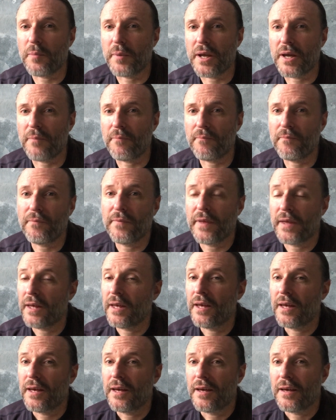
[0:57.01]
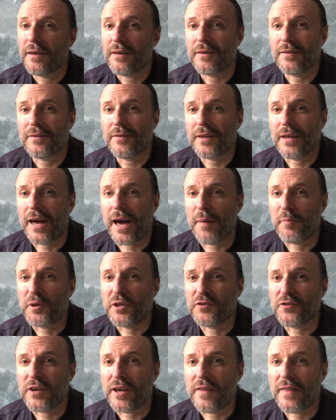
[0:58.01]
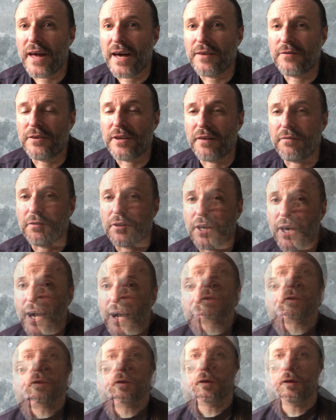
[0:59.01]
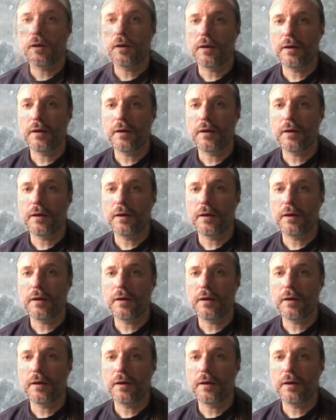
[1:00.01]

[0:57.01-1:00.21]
and I'm happy to say that definitely happened.